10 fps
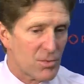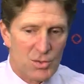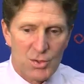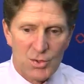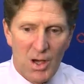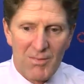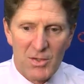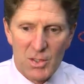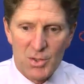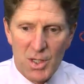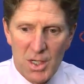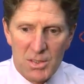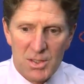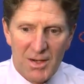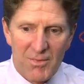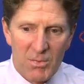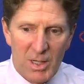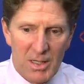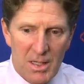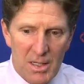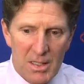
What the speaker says: which is obvious to everybody.